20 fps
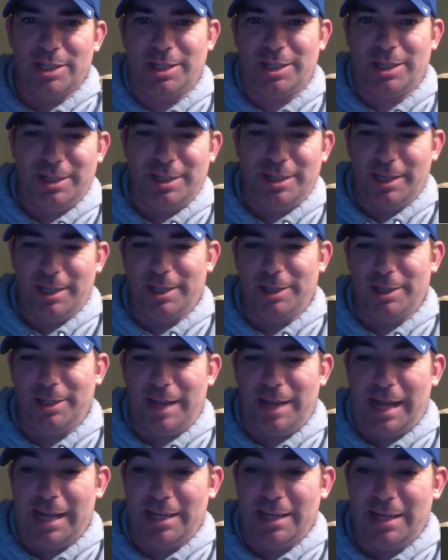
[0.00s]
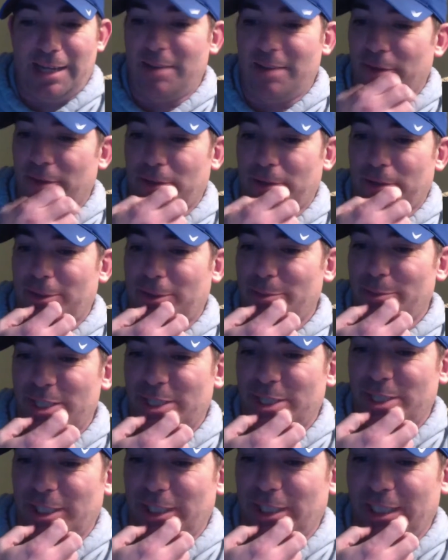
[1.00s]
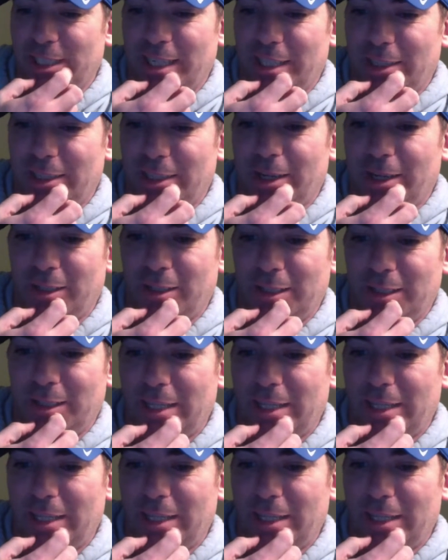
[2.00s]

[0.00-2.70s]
and I had never commished a league at all.